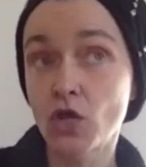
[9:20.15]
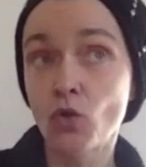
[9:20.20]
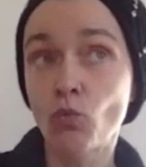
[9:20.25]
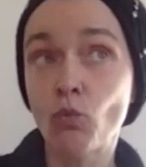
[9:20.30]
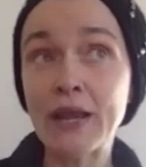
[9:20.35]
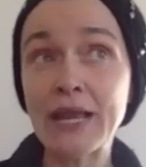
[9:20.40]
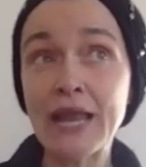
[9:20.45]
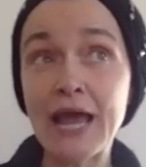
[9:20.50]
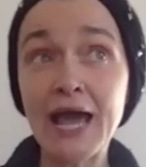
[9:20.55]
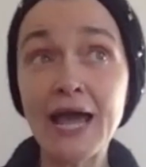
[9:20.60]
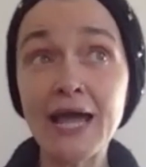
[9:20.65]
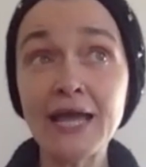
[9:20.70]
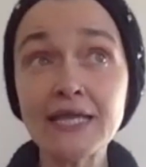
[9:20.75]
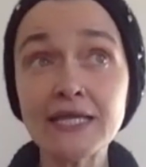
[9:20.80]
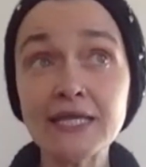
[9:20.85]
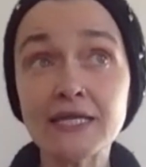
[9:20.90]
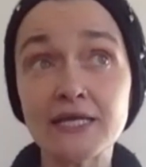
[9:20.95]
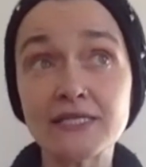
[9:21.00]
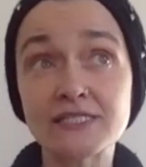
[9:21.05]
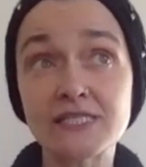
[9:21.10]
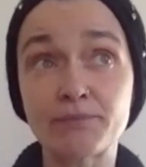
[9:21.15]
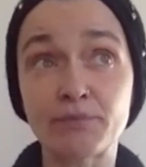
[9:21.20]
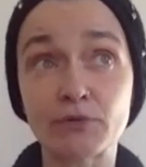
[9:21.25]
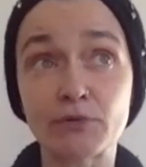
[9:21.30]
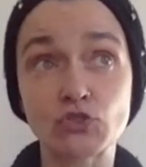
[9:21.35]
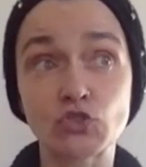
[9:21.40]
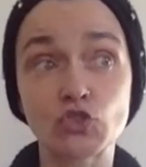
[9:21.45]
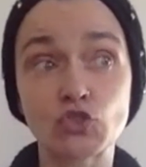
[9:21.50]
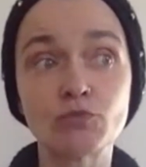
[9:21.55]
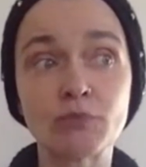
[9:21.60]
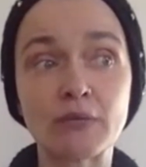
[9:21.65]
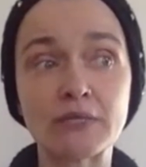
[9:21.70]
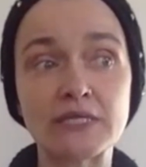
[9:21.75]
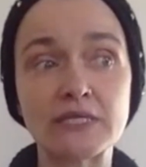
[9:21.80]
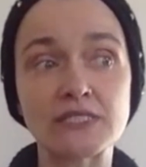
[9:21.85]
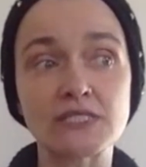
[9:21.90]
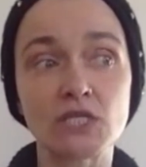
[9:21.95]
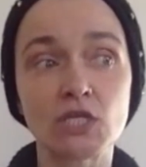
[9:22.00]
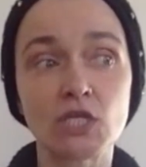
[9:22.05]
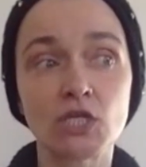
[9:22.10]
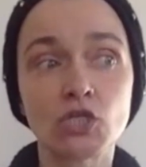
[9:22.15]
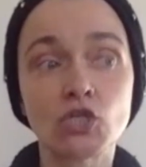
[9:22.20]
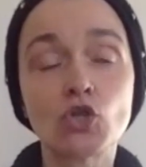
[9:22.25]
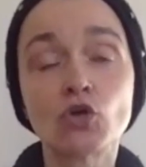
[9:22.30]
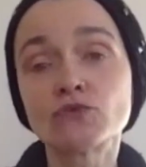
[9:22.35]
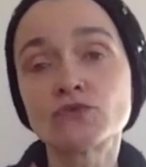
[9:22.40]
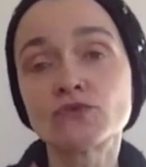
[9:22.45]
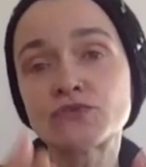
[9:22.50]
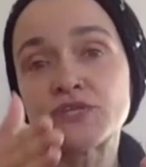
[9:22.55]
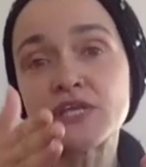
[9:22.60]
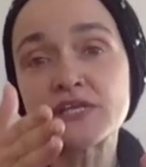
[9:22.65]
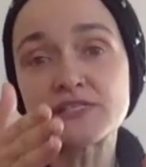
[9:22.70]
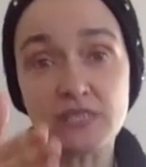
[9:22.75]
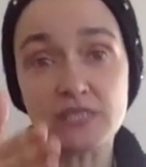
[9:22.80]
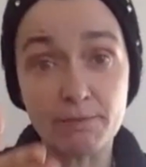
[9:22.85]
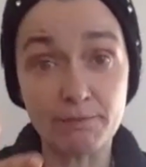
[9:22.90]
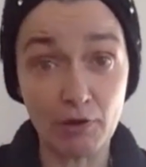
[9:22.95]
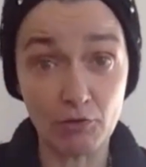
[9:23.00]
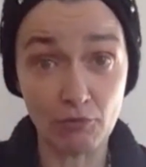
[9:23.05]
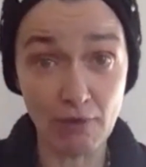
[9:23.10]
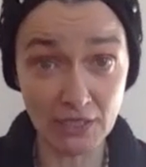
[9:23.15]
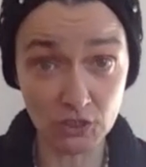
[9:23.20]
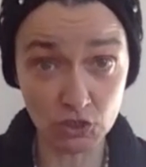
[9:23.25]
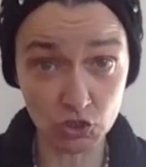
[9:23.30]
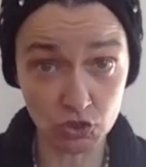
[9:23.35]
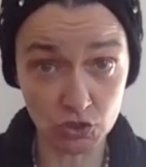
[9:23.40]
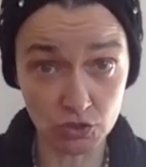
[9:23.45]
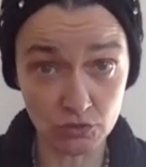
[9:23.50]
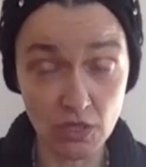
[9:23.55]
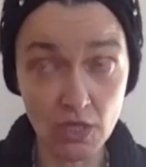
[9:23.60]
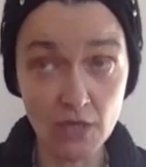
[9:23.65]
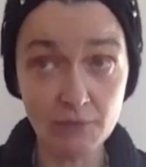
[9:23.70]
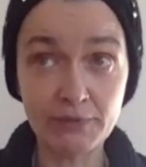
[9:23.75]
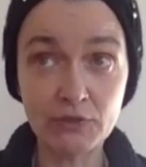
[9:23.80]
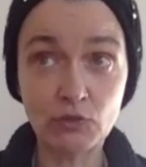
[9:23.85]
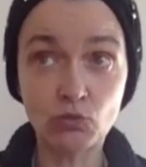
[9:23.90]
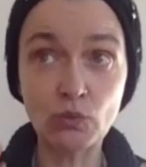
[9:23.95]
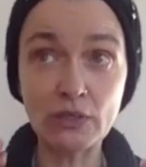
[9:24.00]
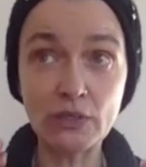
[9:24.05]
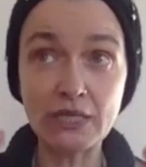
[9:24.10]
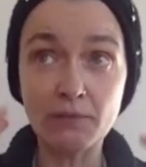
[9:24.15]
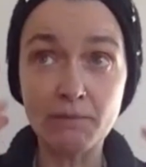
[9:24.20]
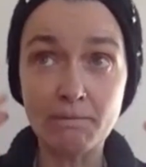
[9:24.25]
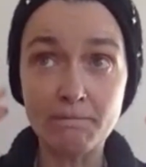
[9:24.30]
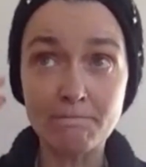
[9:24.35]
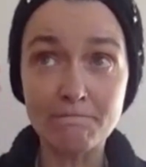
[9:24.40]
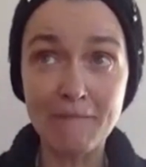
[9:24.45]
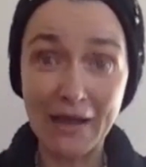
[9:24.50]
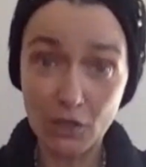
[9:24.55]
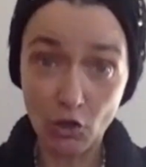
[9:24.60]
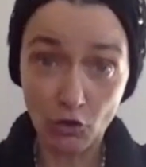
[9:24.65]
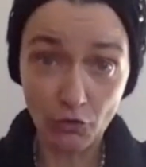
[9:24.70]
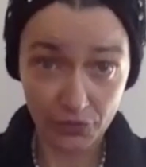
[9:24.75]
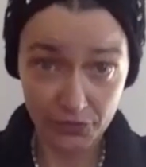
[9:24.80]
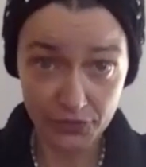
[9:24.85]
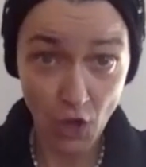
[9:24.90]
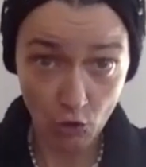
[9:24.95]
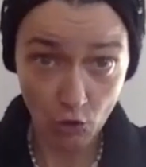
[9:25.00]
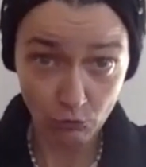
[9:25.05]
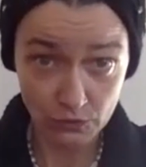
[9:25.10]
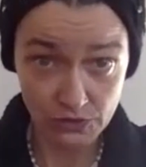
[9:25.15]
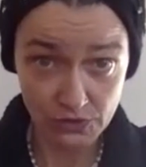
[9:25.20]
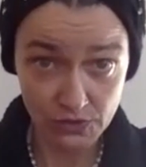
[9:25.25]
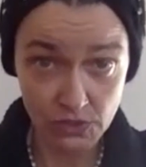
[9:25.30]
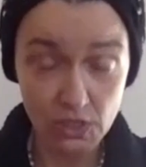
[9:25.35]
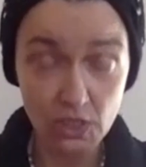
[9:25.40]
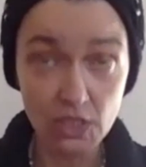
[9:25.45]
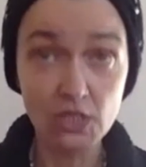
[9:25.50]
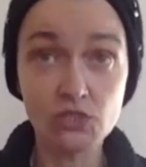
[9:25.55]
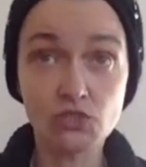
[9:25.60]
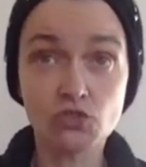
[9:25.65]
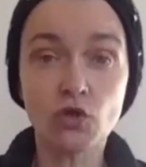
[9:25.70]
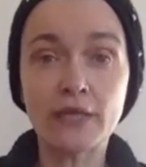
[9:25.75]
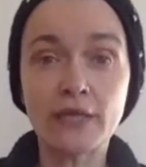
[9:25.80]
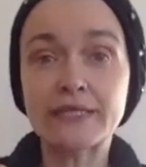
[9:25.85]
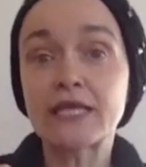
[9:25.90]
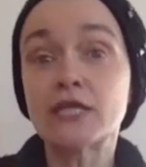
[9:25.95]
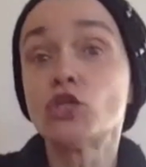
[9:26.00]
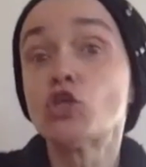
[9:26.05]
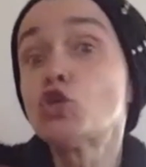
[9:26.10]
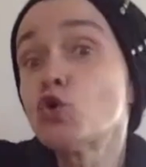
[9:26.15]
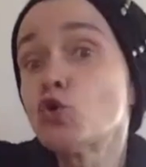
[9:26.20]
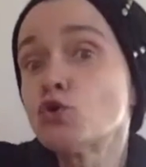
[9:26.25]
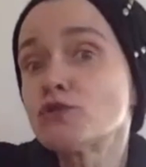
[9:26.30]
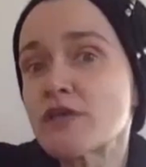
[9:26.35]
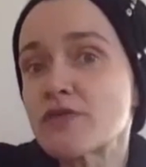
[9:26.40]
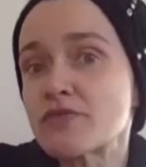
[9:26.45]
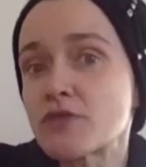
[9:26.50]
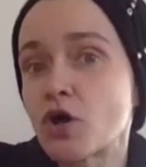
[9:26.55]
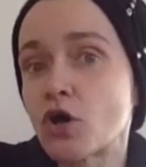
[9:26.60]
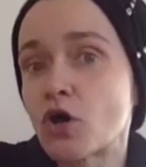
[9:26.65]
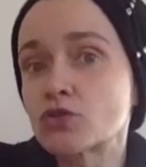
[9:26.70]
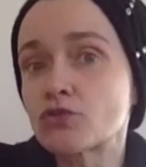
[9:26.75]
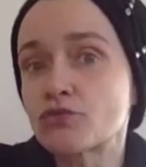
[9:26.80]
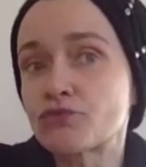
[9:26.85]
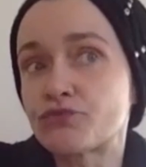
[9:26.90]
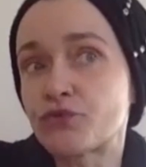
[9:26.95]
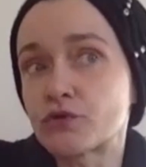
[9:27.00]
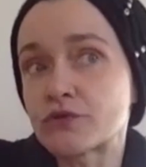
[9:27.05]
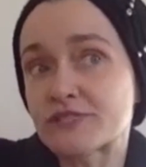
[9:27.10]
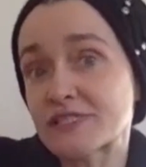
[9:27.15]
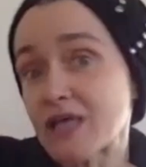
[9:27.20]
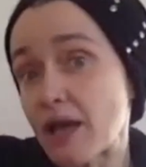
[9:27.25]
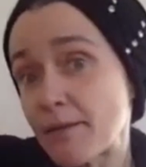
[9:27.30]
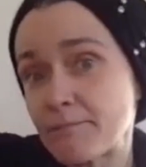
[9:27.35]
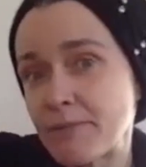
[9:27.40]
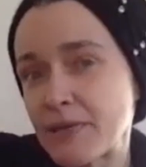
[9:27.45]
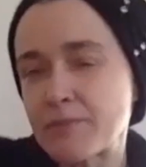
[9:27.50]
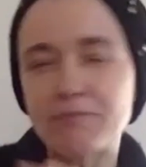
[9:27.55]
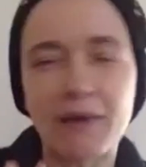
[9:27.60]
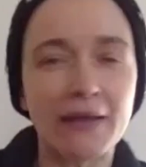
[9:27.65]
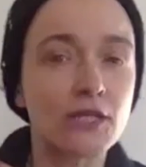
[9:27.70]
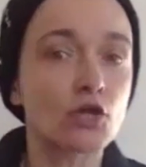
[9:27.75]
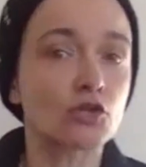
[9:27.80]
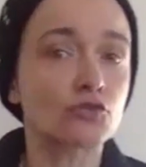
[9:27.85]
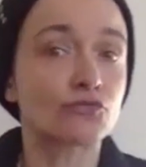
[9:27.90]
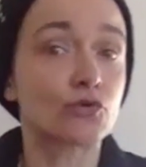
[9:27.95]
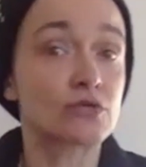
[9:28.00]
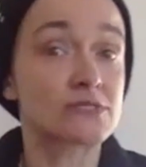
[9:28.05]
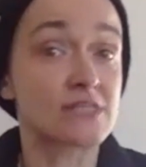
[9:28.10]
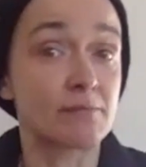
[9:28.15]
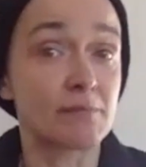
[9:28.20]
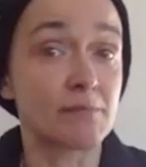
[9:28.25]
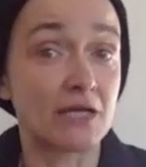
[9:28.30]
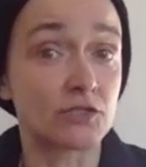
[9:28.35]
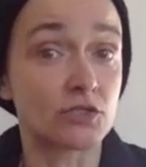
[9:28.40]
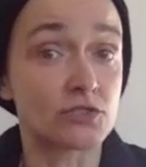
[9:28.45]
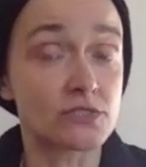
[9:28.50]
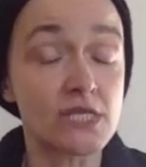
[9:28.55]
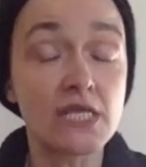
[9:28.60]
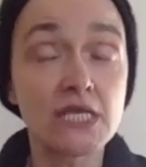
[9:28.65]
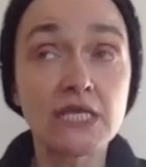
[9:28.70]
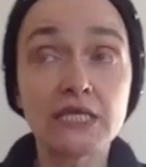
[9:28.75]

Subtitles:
Well, I, as a posthumanist, don't see a separation between my own thoughts. So I can use a thought for some being, but not for some others.